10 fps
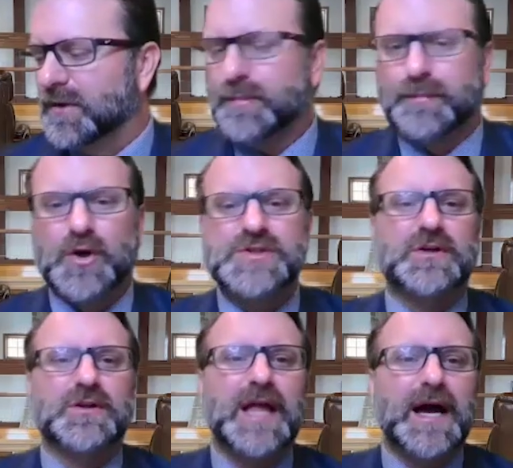
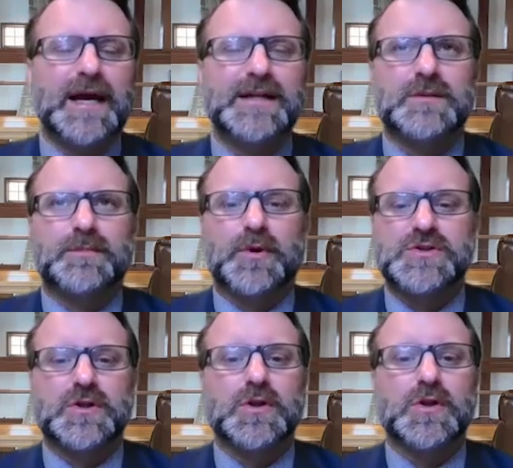Personal lines and
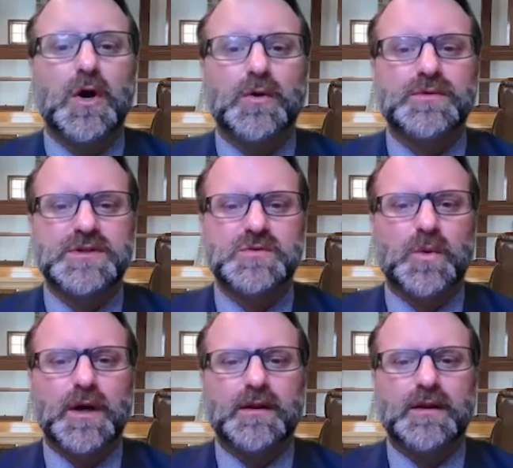personal loans as
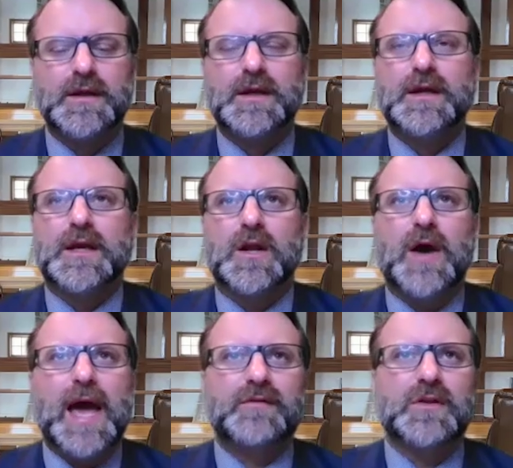well,
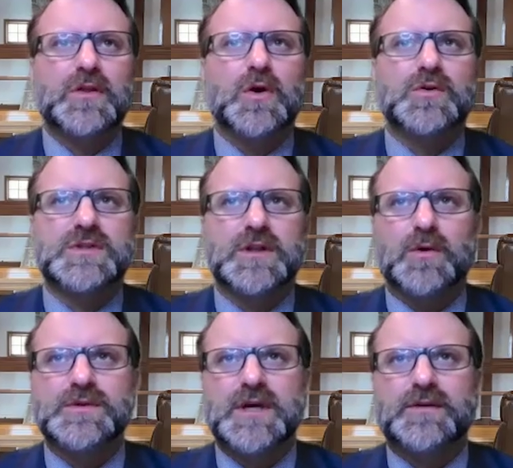having those
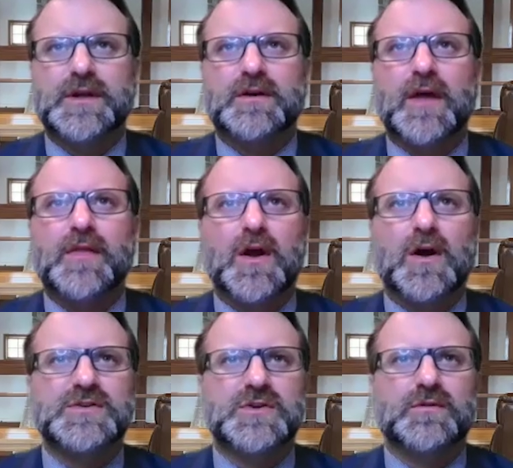loans out there, and then
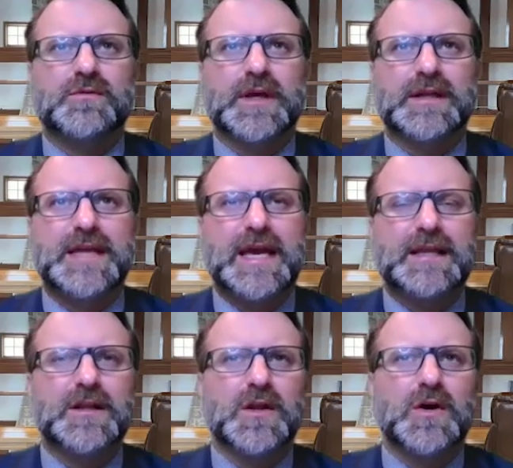also like
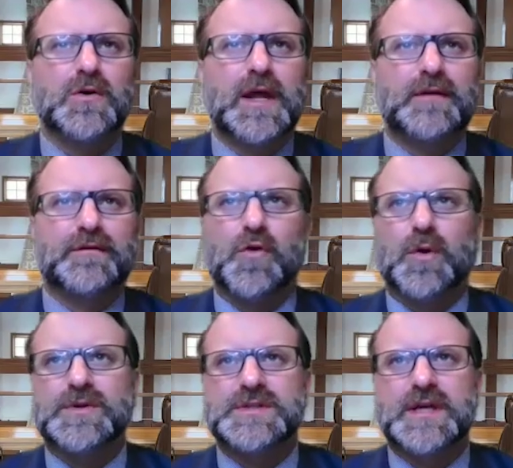taking the loan at
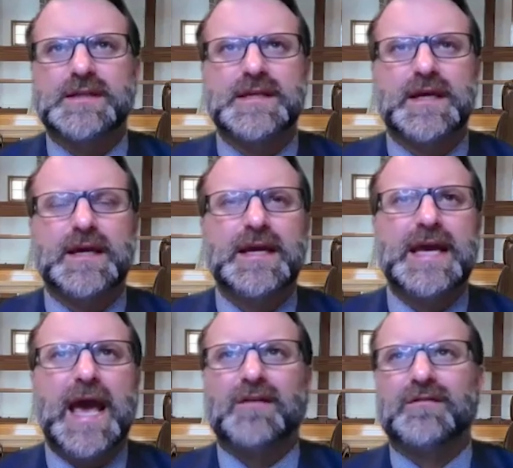4%, say,
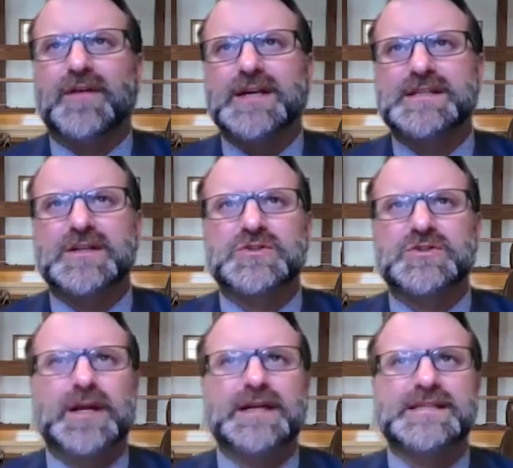and investing and
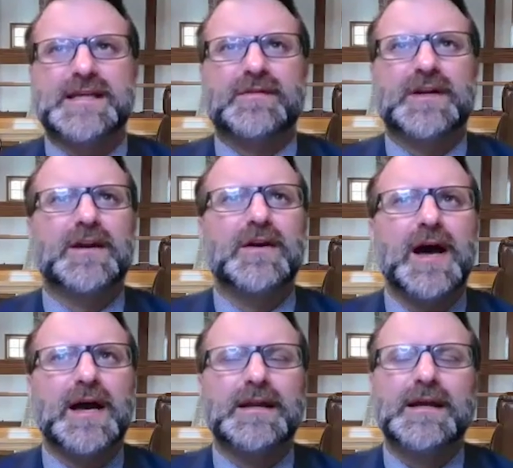trying to get 7, 8, or
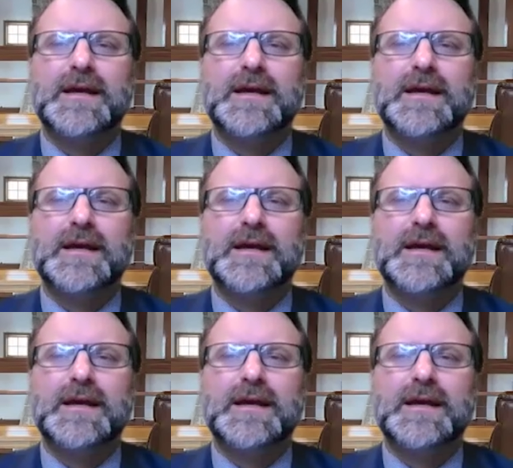9.